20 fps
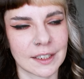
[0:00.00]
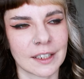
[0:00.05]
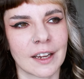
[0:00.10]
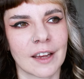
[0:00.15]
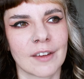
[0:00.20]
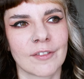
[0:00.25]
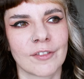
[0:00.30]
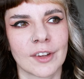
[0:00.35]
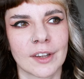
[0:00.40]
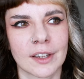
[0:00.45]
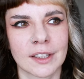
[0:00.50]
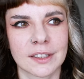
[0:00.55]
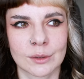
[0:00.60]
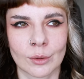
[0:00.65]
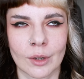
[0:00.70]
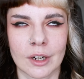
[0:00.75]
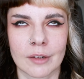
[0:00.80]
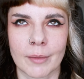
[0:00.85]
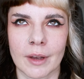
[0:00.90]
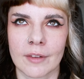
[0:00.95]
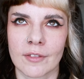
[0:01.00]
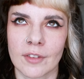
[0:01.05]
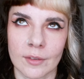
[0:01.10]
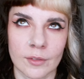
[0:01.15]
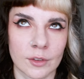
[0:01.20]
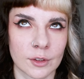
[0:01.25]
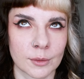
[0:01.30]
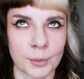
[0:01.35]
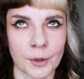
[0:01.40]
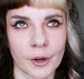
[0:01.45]
and I think it's one of my
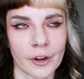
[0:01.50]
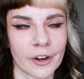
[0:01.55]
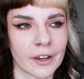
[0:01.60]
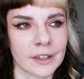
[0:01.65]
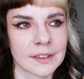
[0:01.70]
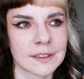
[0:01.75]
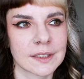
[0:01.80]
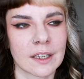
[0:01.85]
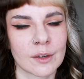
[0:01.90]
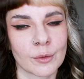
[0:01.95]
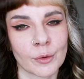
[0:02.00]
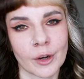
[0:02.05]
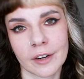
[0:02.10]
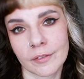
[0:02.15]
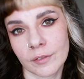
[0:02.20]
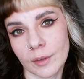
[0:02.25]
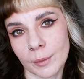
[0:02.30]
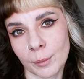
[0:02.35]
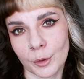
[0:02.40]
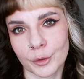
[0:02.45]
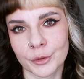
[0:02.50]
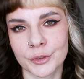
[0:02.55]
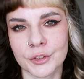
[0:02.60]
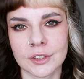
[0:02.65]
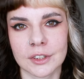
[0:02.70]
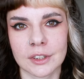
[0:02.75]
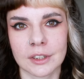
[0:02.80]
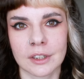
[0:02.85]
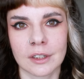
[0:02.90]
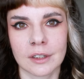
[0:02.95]
favorite products and one of the
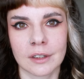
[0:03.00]
most